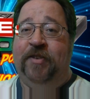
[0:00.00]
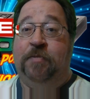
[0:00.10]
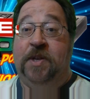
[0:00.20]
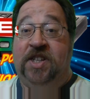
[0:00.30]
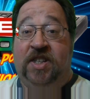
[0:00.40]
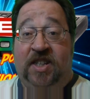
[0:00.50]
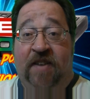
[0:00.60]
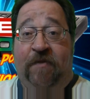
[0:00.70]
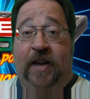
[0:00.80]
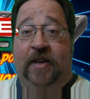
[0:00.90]

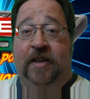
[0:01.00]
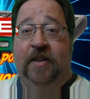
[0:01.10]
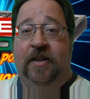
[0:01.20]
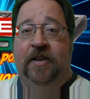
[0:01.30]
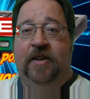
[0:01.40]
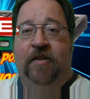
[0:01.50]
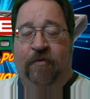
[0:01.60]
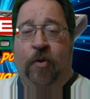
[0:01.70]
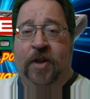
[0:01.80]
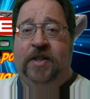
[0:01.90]
specific
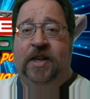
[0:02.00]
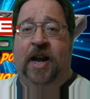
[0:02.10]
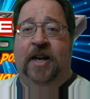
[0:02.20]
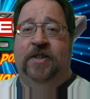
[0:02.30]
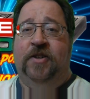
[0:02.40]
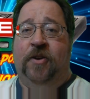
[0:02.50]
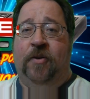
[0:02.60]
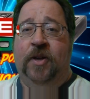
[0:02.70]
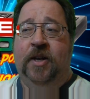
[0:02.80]
for this console.